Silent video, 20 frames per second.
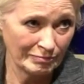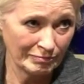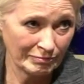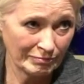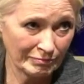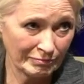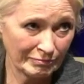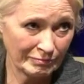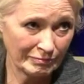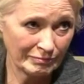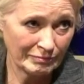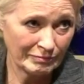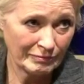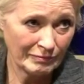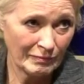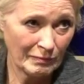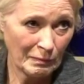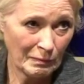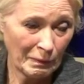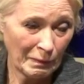Sure it is.
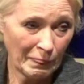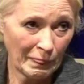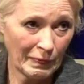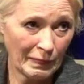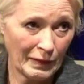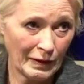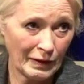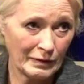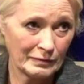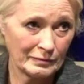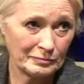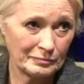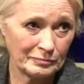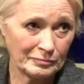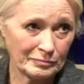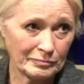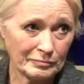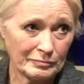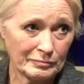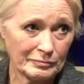Well, how do you even know what to
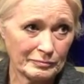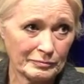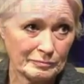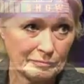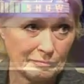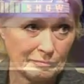believe?